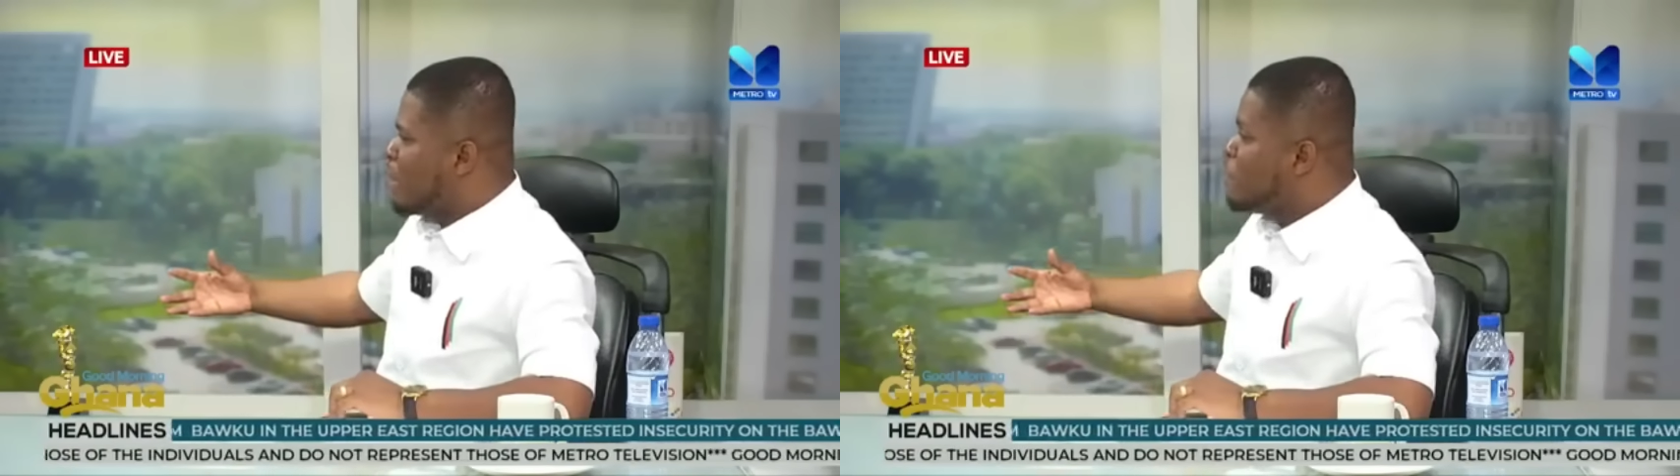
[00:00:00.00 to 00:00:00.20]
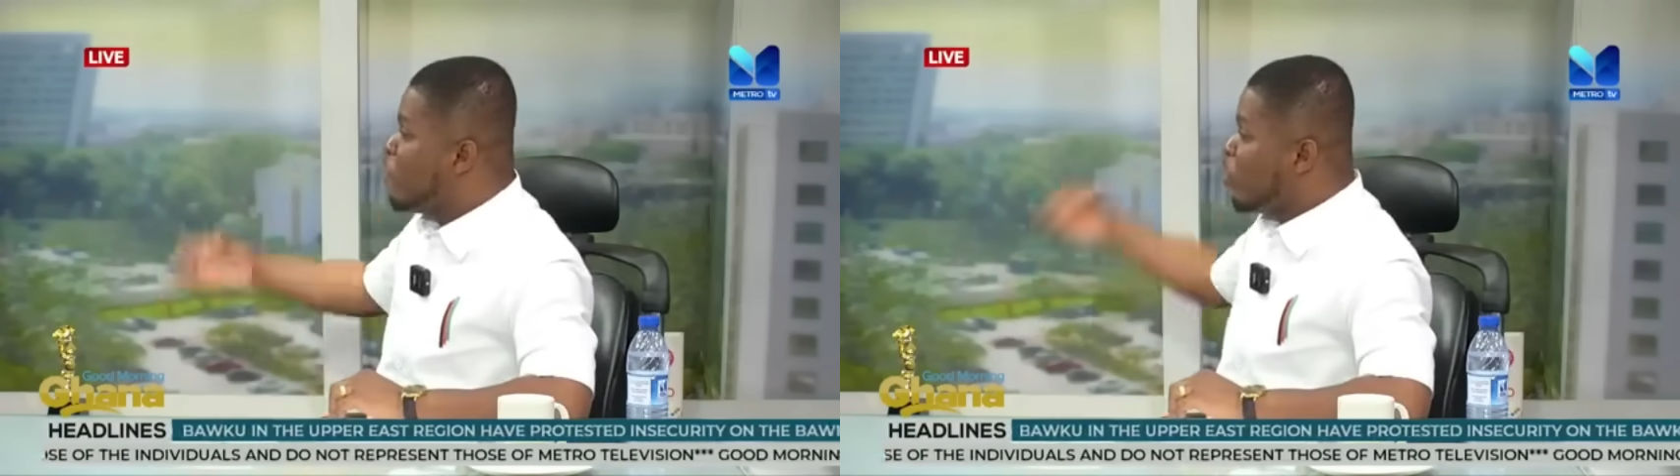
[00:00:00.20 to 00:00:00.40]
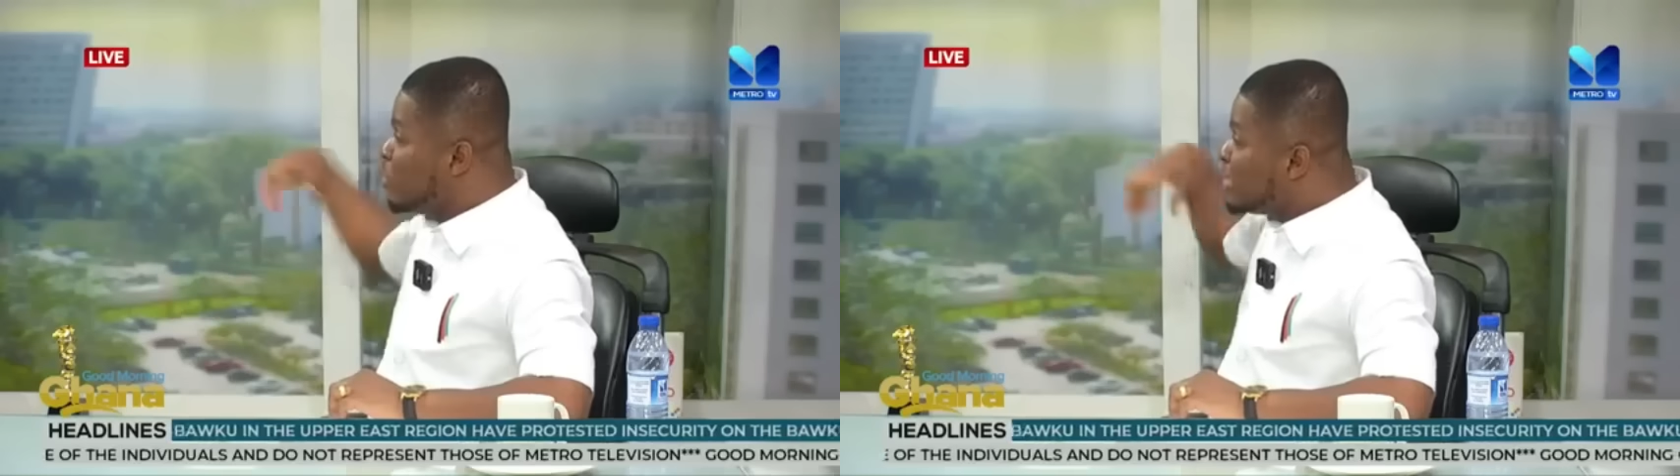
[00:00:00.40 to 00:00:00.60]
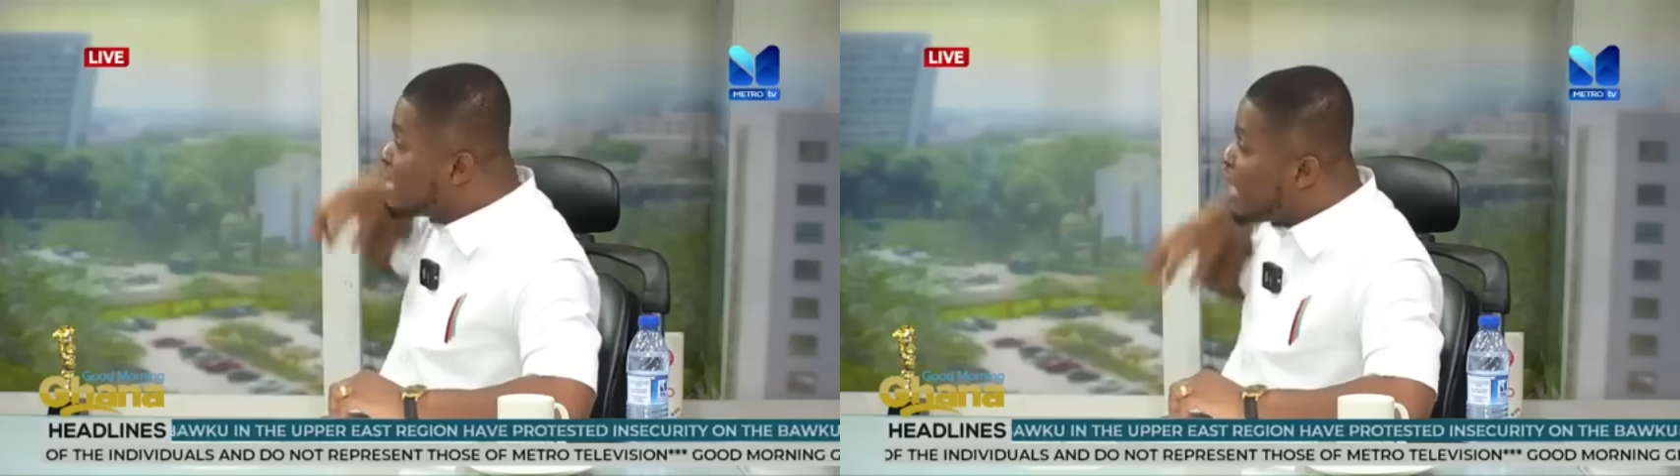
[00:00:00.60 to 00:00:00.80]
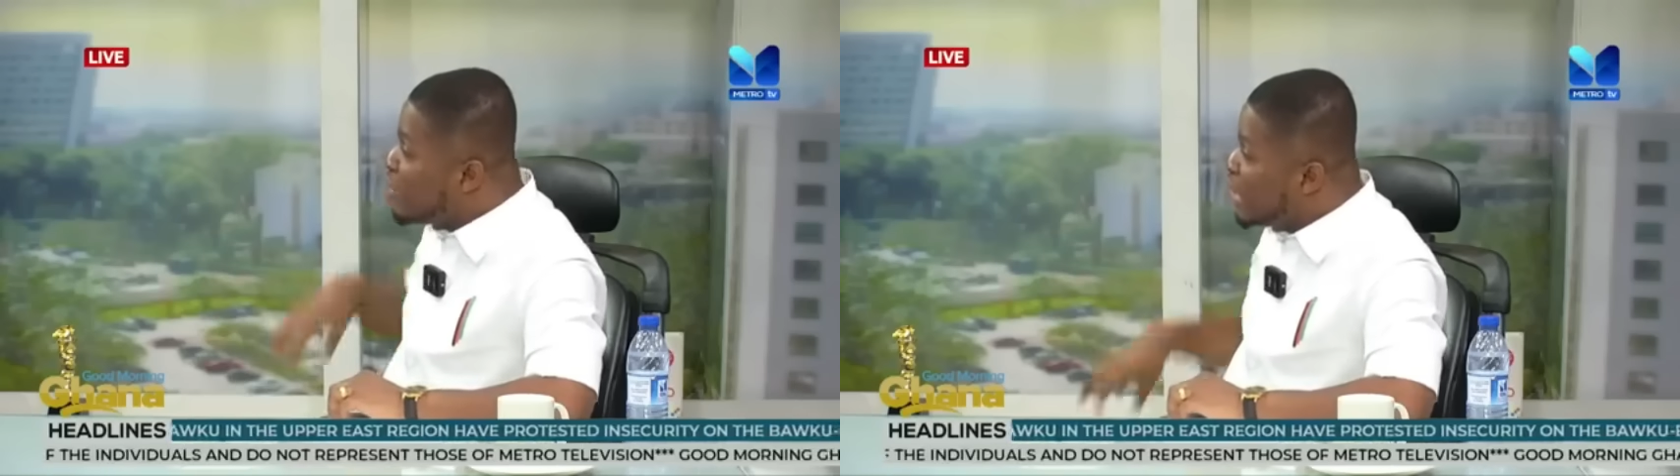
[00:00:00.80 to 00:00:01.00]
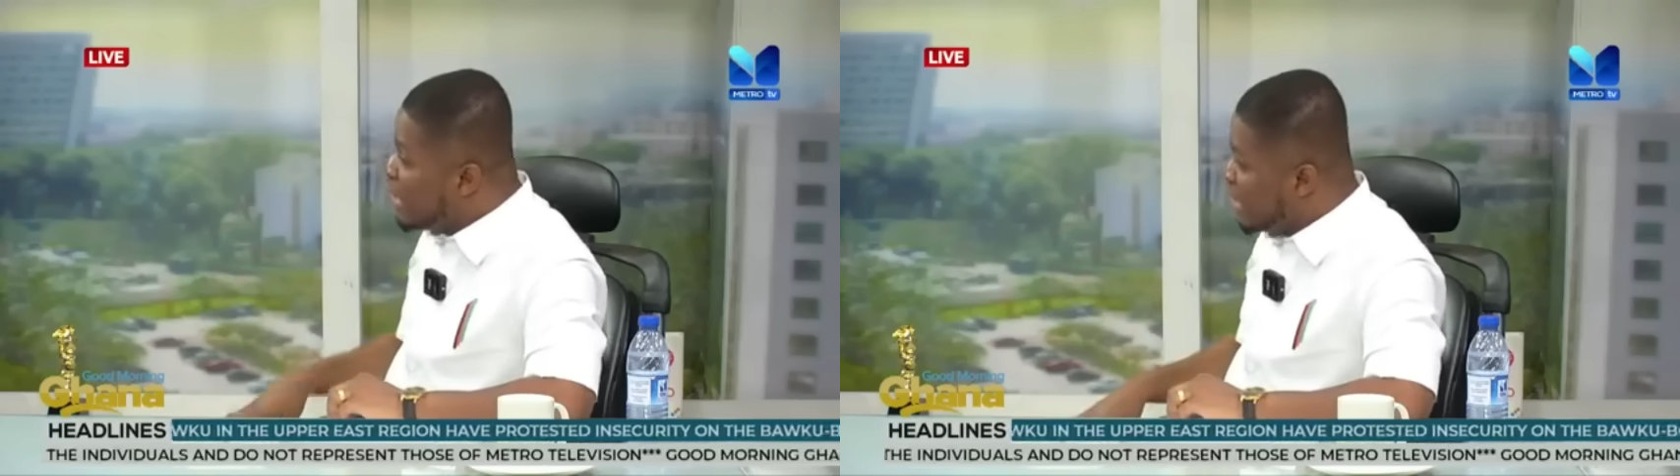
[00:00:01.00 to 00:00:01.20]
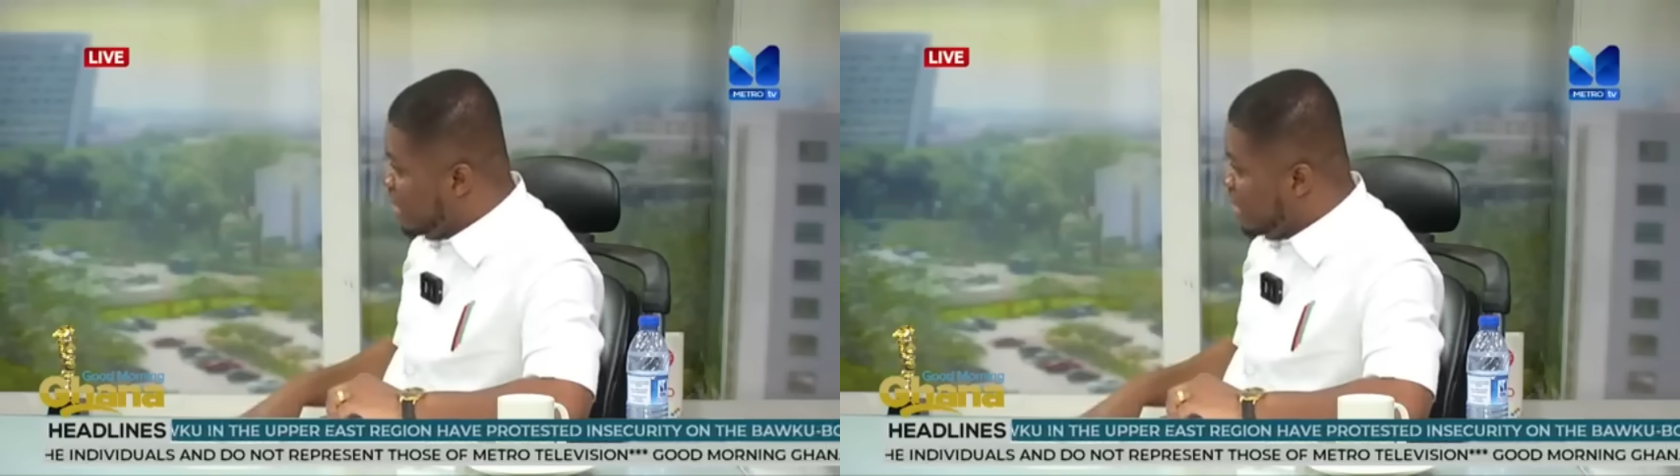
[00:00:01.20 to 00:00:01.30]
voluntarily